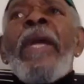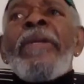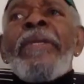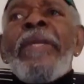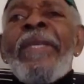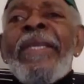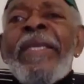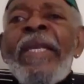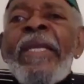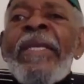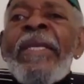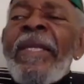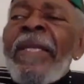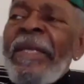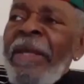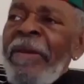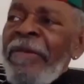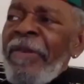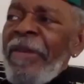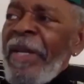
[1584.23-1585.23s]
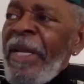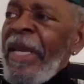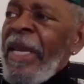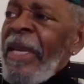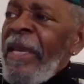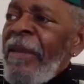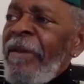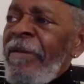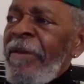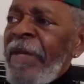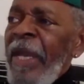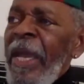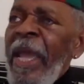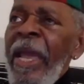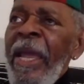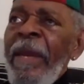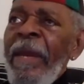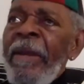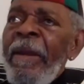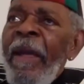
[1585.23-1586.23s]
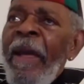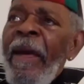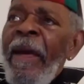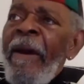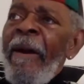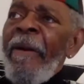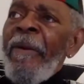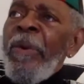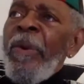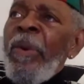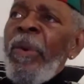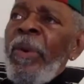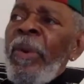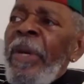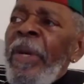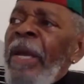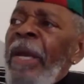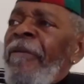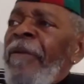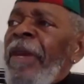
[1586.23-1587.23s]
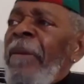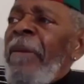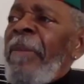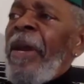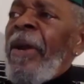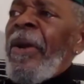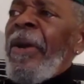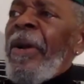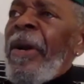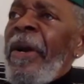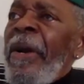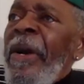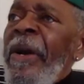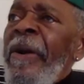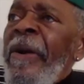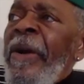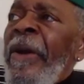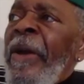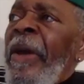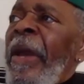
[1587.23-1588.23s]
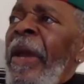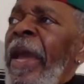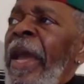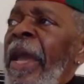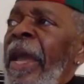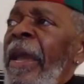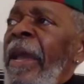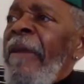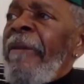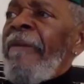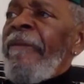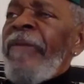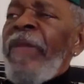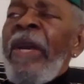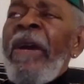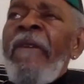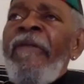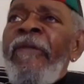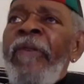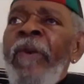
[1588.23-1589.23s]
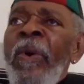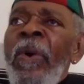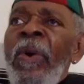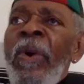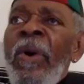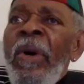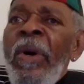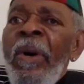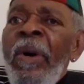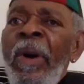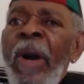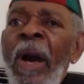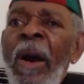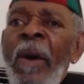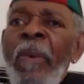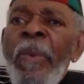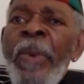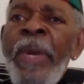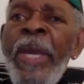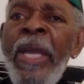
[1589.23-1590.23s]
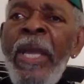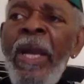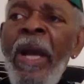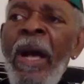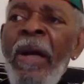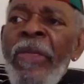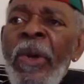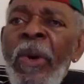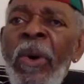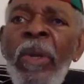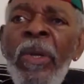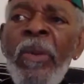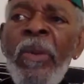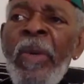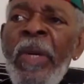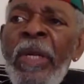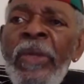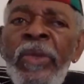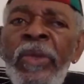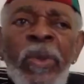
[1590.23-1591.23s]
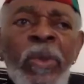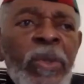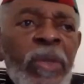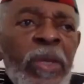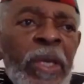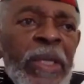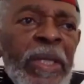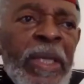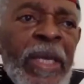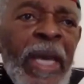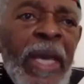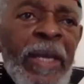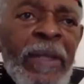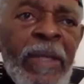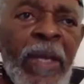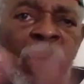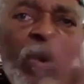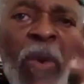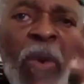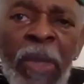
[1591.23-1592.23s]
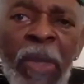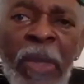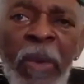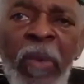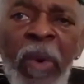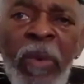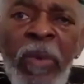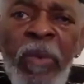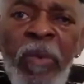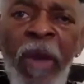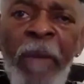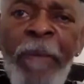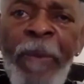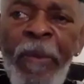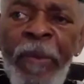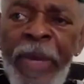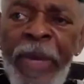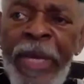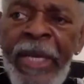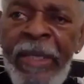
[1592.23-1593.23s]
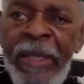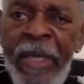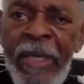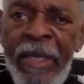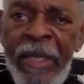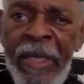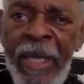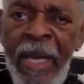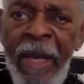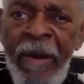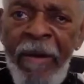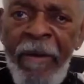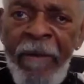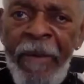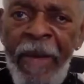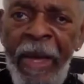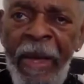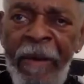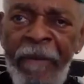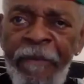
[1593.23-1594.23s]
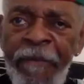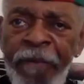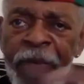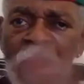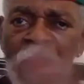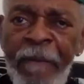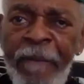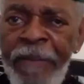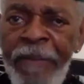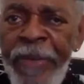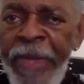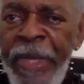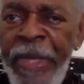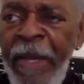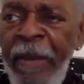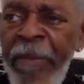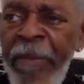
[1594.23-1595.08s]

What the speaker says: descendants of slaves and who live in America, and therefore we are the only ones who should get quote unquote reparations from the